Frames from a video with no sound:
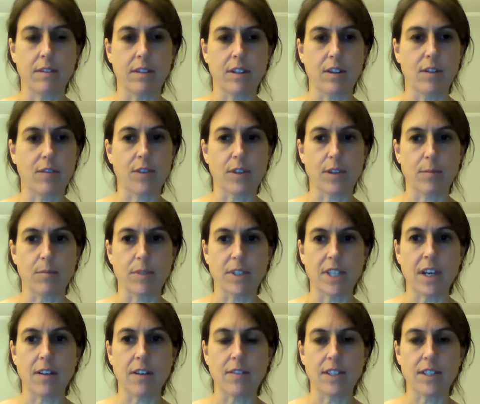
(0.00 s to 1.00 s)
you know for
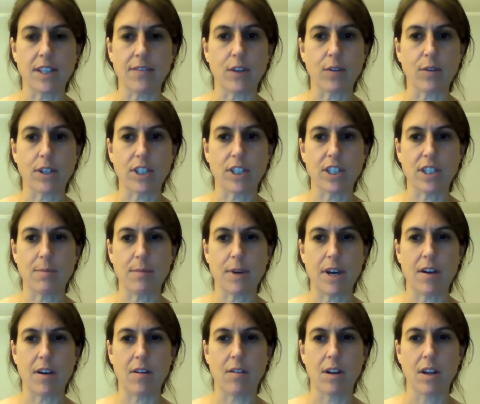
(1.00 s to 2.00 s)
themselves i have a question
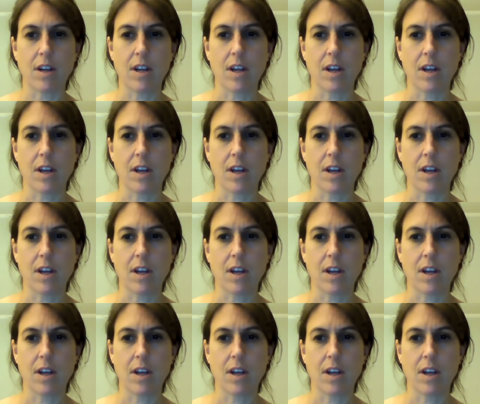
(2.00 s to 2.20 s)
about